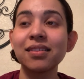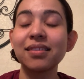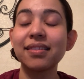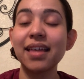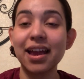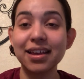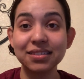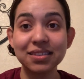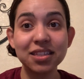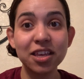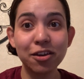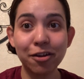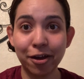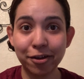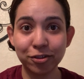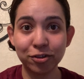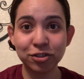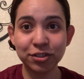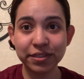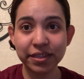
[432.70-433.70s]
that's the
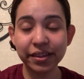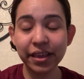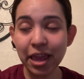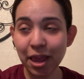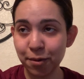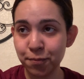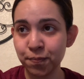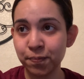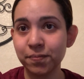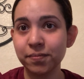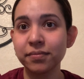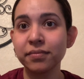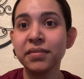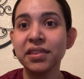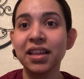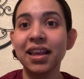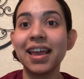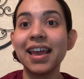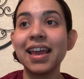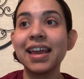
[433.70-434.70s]
author's claim.
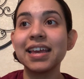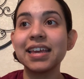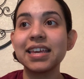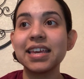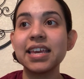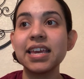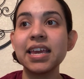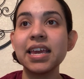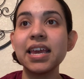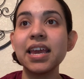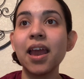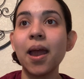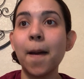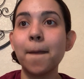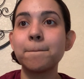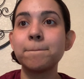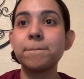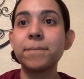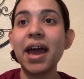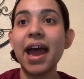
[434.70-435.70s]
He
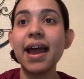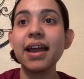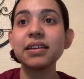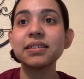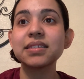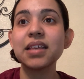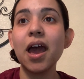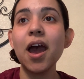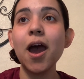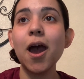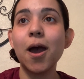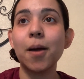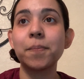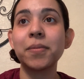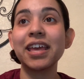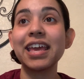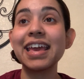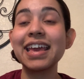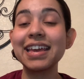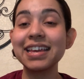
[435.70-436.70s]
backs
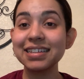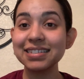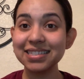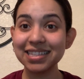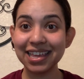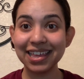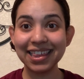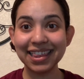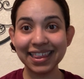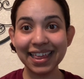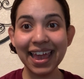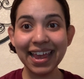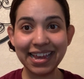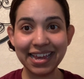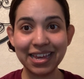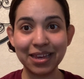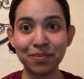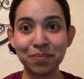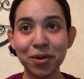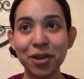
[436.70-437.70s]
up his
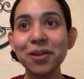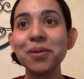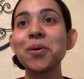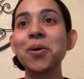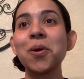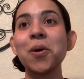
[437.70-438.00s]
claim